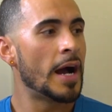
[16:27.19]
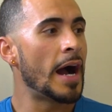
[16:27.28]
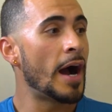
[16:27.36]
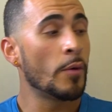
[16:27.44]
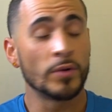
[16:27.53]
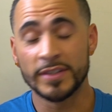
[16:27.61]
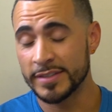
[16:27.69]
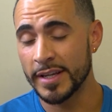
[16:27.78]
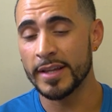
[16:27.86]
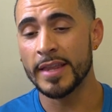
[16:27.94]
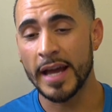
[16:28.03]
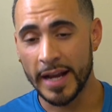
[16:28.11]
I would
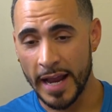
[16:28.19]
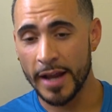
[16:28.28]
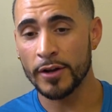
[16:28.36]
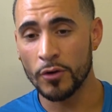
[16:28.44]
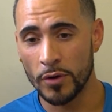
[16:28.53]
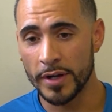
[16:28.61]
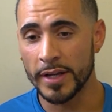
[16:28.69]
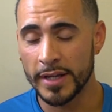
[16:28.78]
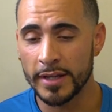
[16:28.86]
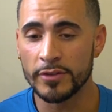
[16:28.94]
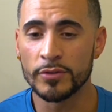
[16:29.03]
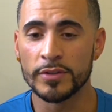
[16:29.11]
say that category of
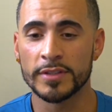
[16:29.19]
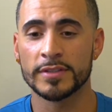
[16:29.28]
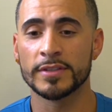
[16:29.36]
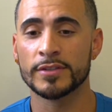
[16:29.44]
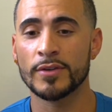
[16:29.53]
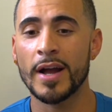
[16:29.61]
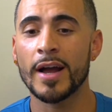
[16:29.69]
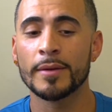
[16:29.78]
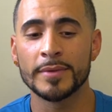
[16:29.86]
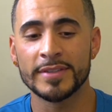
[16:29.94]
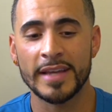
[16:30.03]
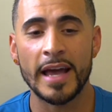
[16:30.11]
kid you just
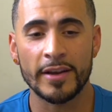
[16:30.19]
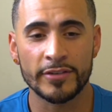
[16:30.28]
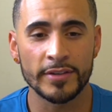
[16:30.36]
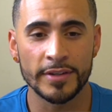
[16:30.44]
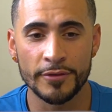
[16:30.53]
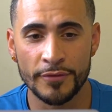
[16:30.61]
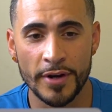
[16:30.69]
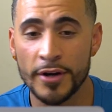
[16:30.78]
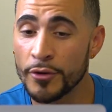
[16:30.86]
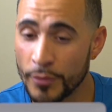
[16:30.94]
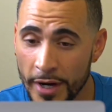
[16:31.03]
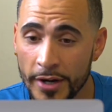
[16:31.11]
described is actually
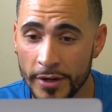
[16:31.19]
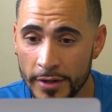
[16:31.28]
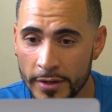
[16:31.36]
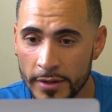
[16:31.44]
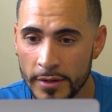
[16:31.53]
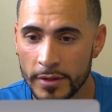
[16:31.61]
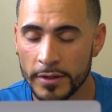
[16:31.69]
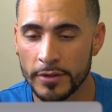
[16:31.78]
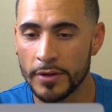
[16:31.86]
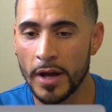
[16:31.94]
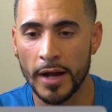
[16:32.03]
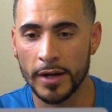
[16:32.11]
very rare.
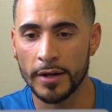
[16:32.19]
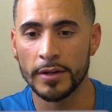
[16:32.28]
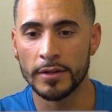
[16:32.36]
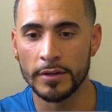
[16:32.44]
You're not gonna.